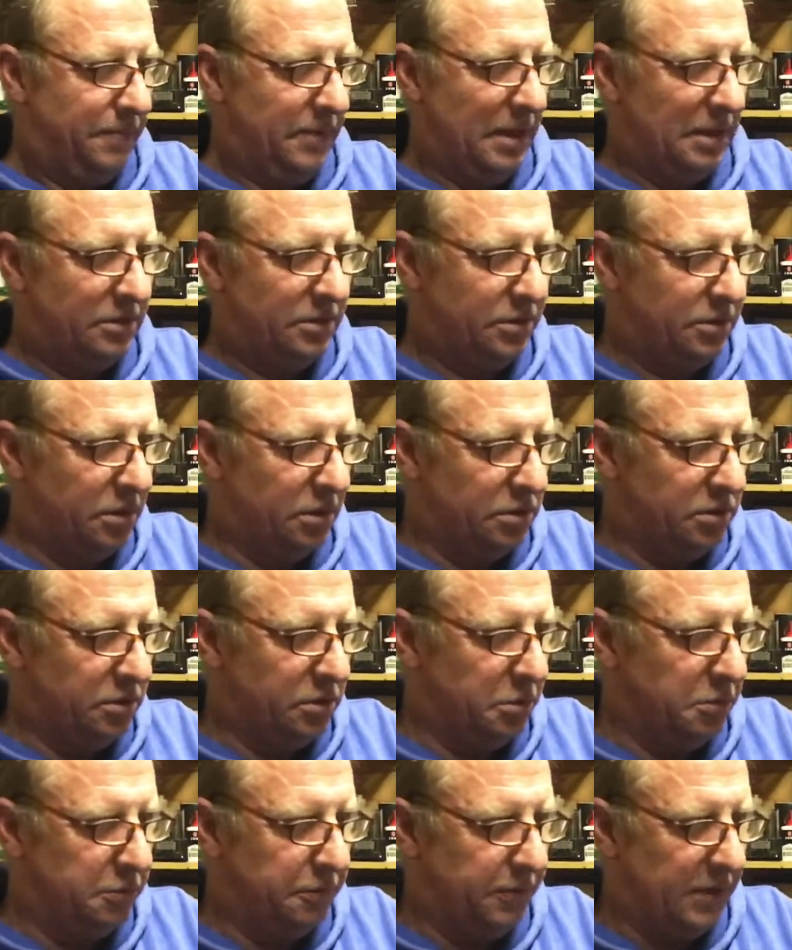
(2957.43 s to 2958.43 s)
It's just
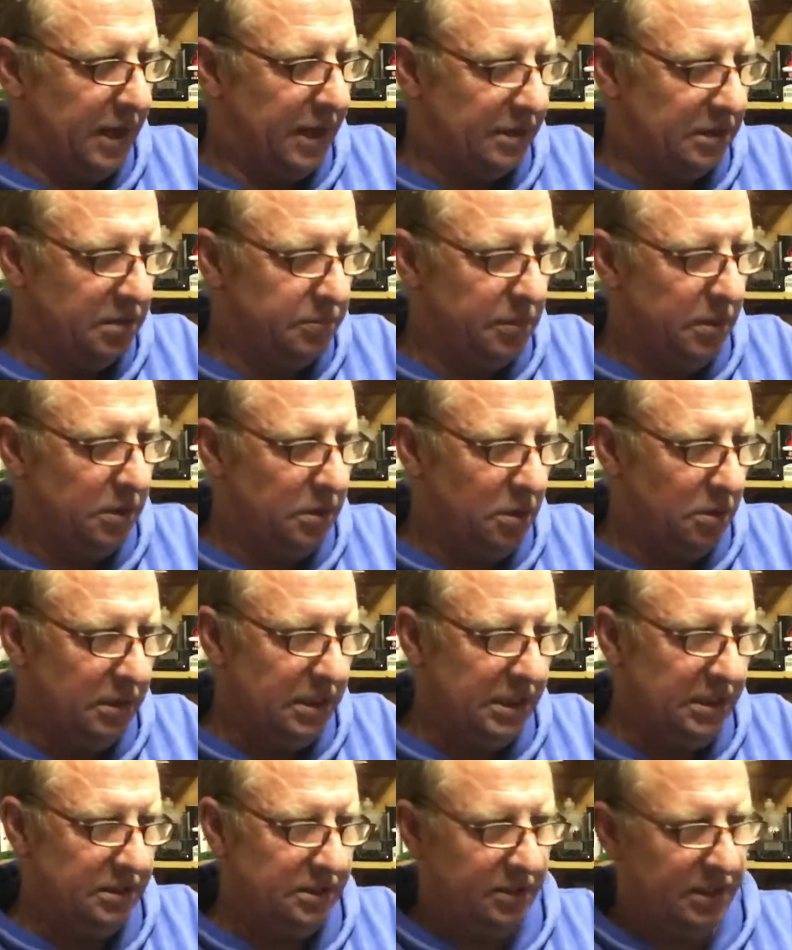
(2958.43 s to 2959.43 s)
so flexible. All
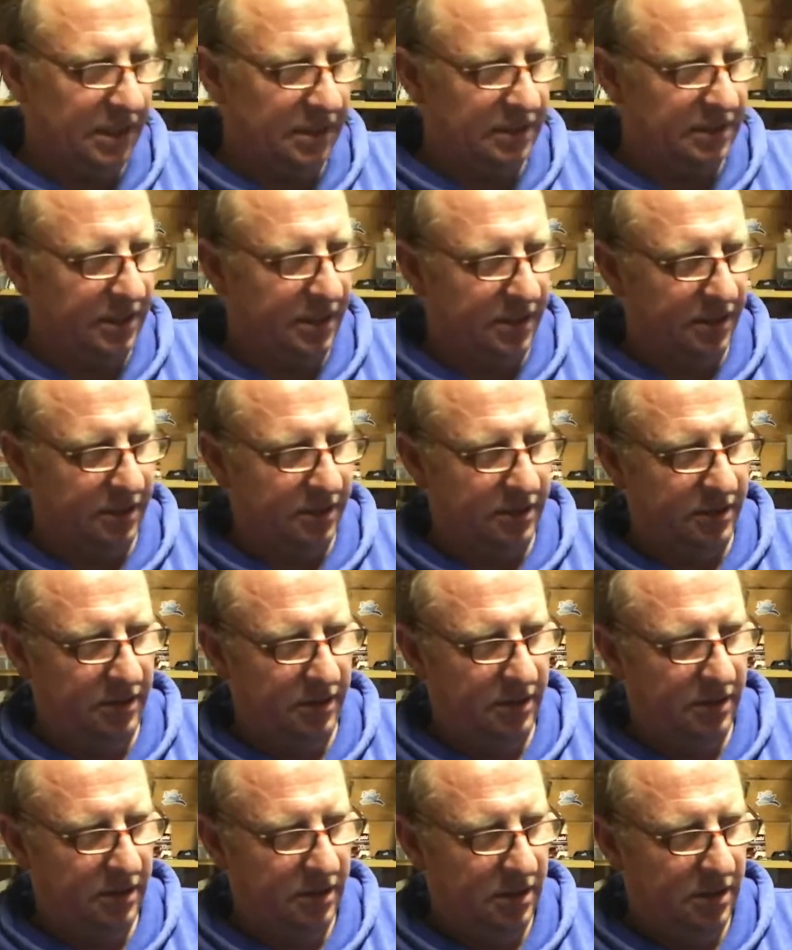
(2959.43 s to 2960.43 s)
these things here
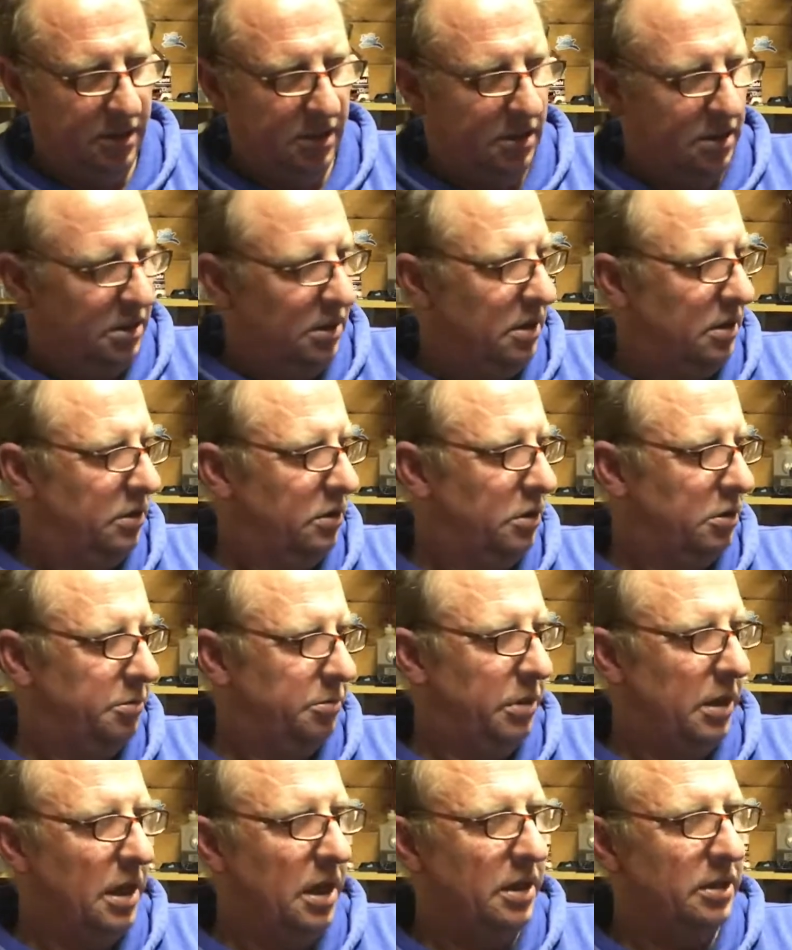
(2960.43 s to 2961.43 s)
are all
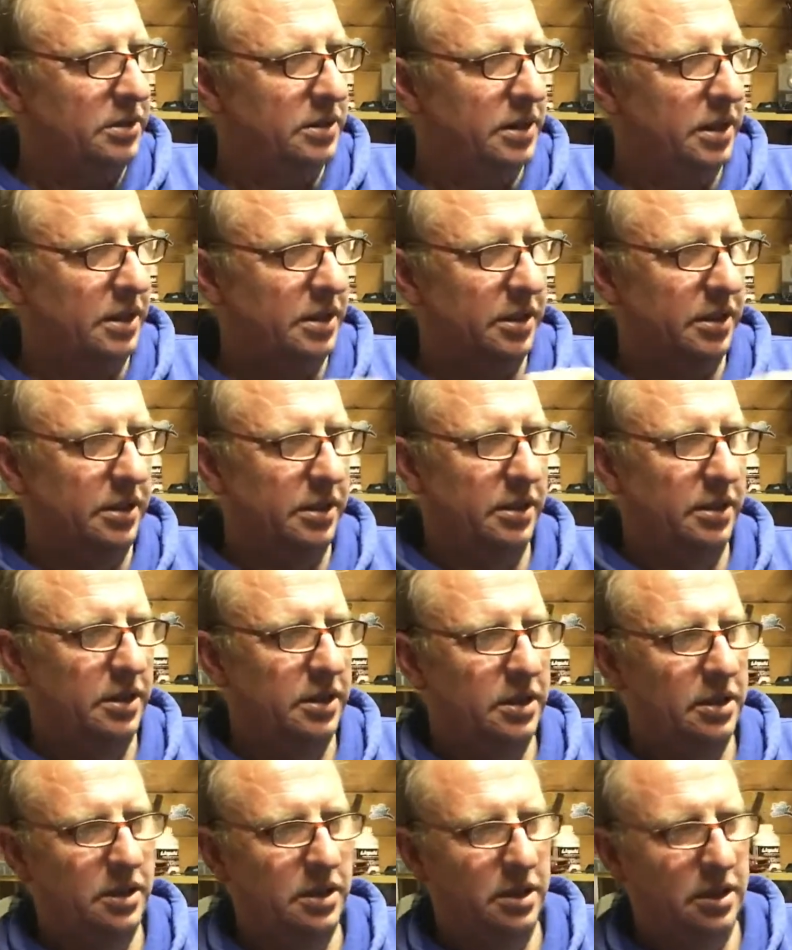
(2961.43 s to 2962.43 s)
plastic,
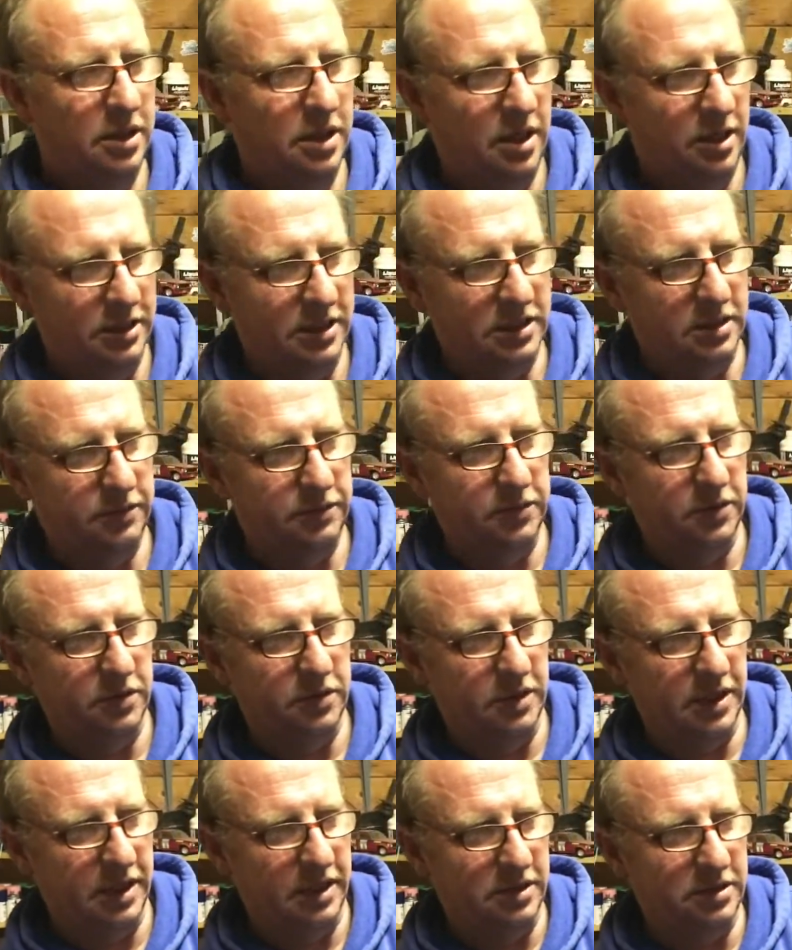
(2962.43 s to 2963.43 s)
and these
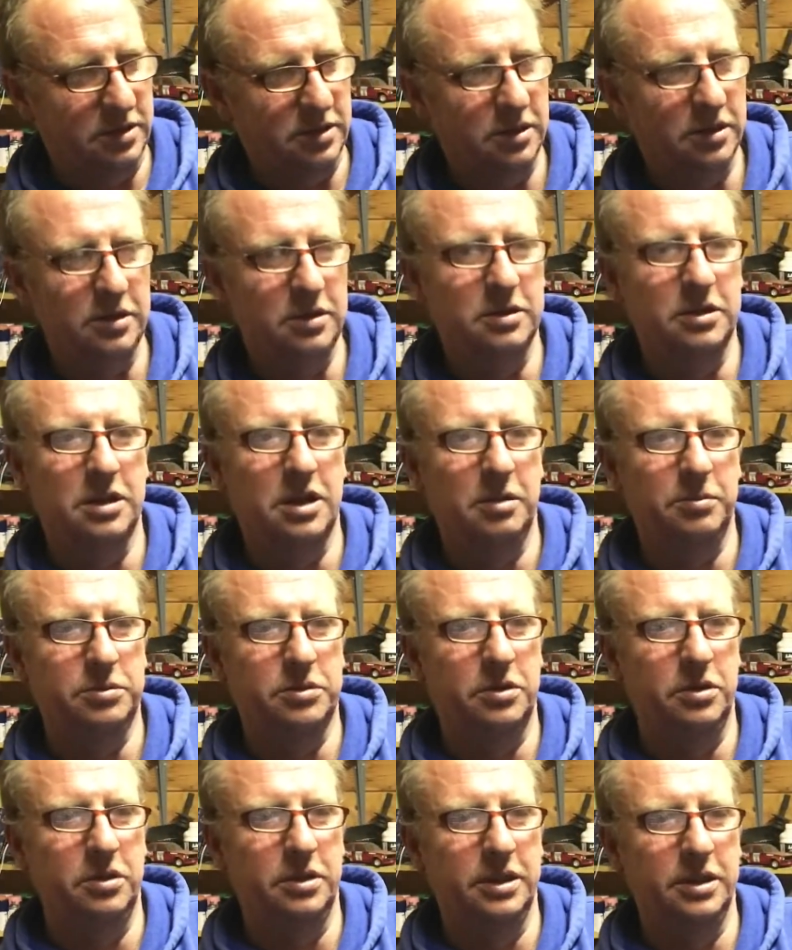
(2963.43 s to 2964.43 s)
front links, look, there's
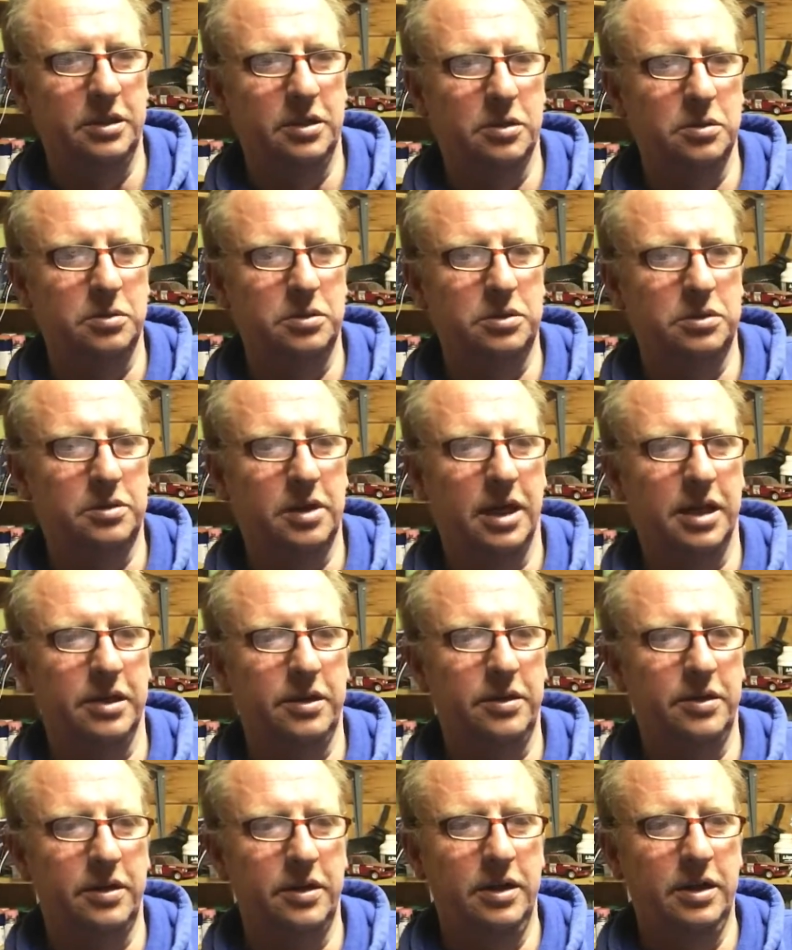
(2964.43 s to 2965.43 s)
absolutely no
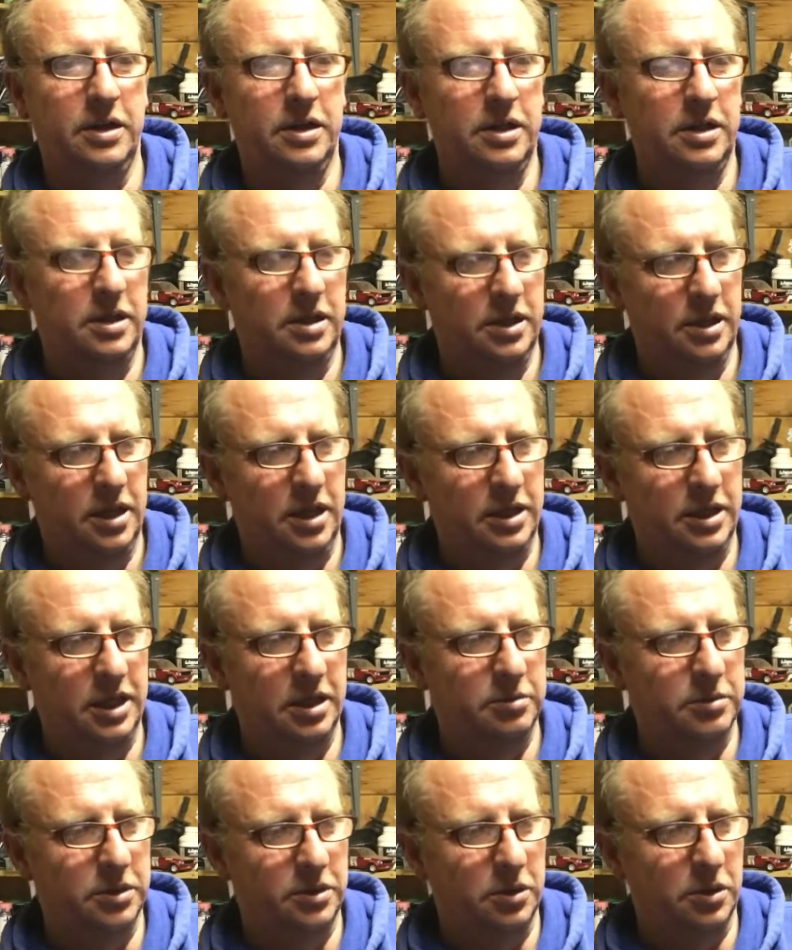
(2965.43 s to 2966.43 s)
strength in
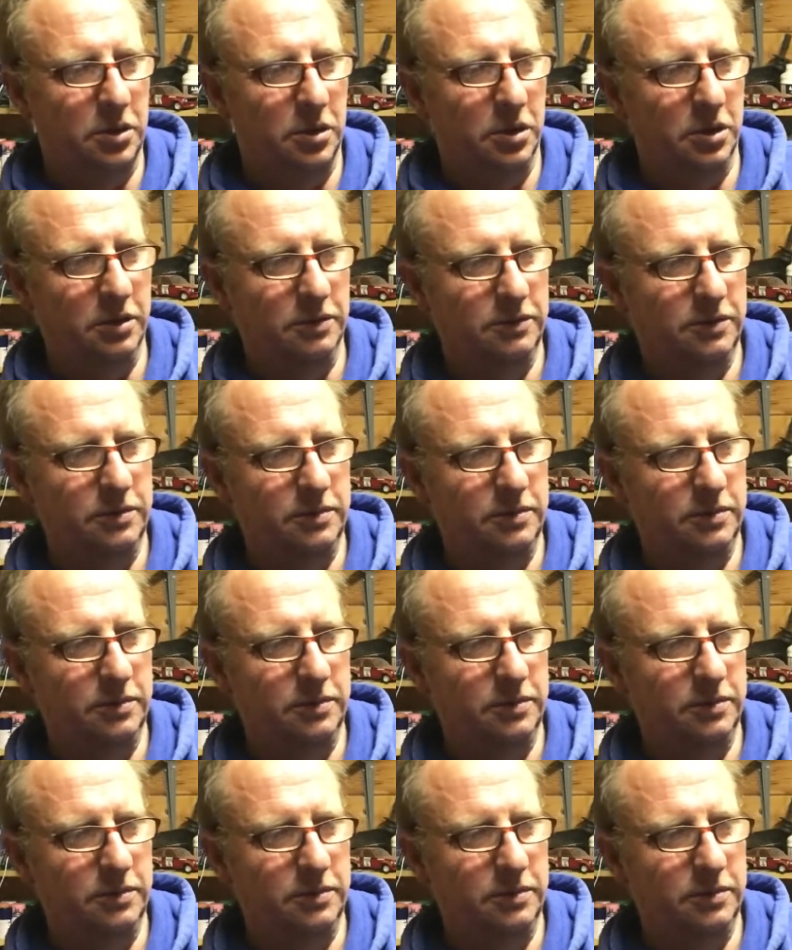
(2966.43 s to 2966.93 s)
them at all.